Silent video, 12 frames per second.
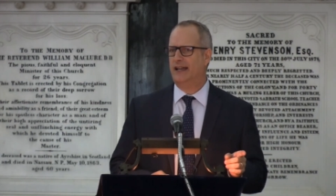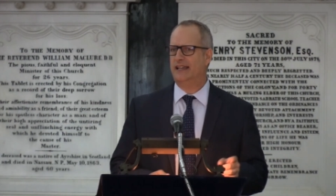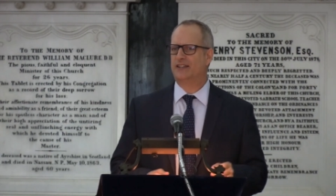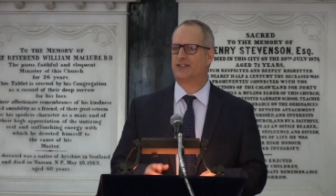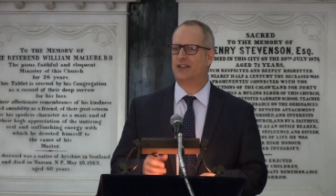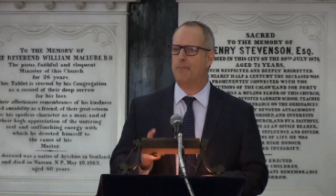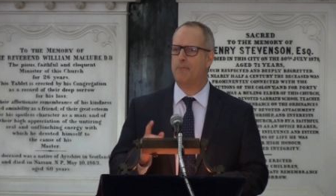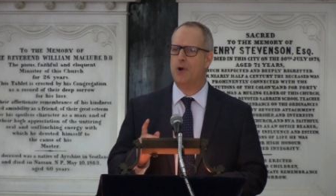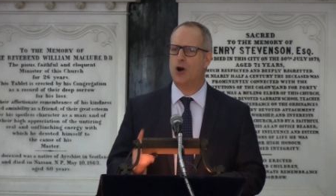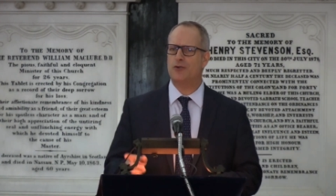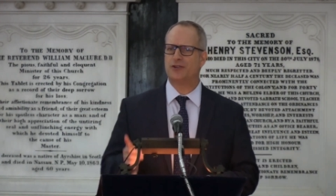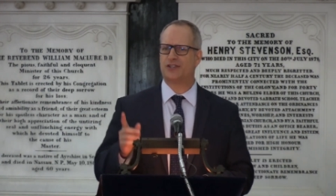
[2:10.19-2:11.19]
is the
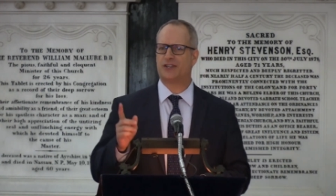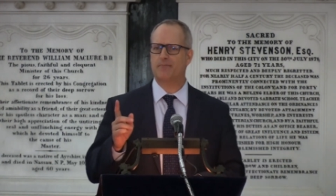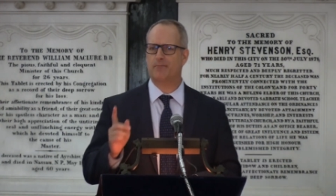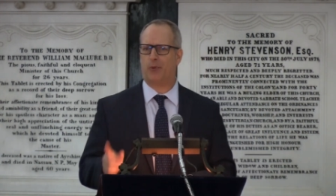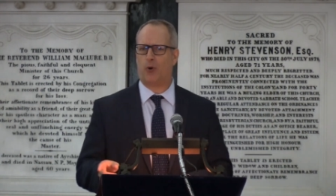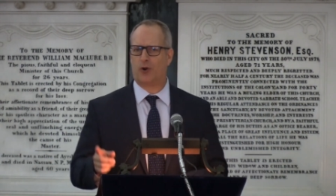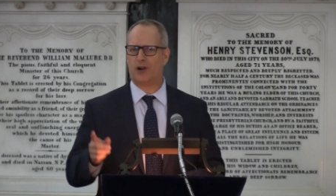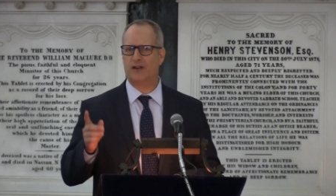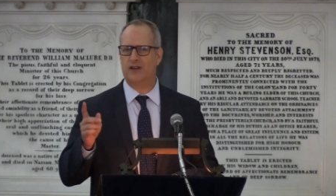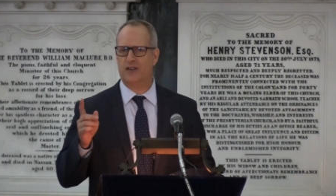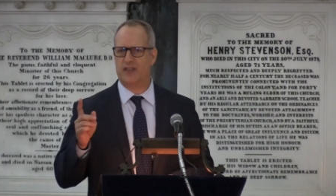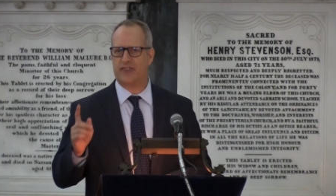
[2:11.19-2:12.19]
most
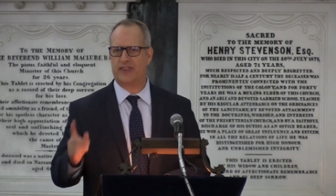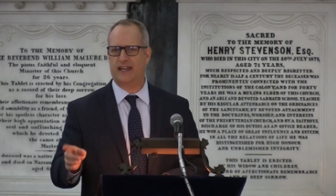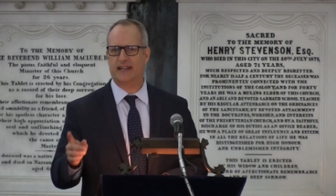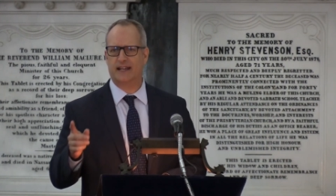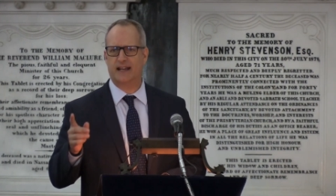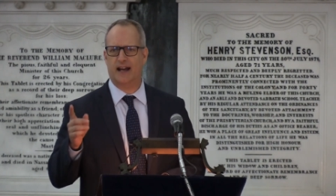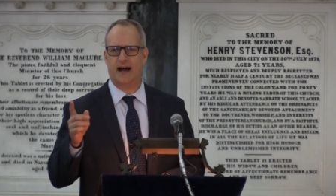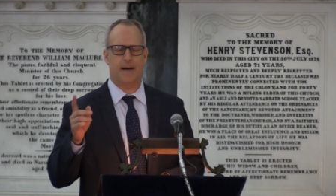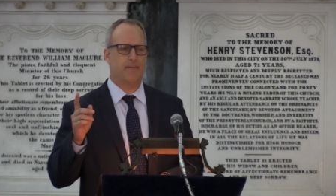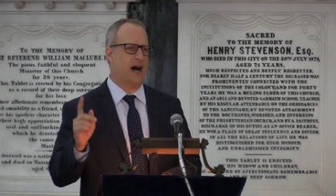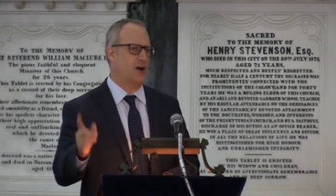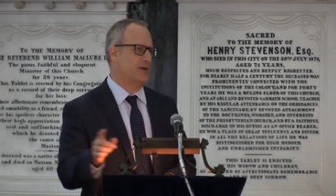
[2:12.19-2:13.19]
important thing
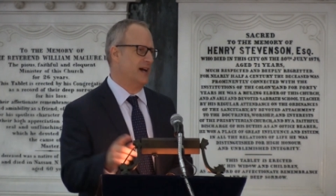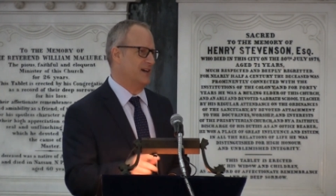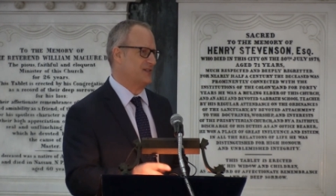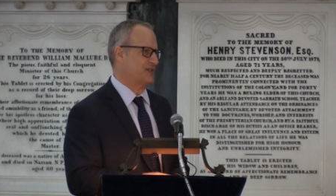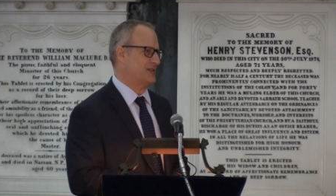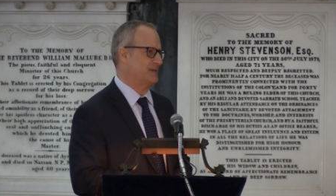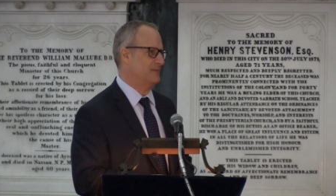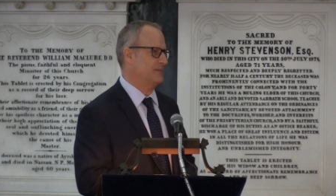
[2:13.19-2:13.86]
about us."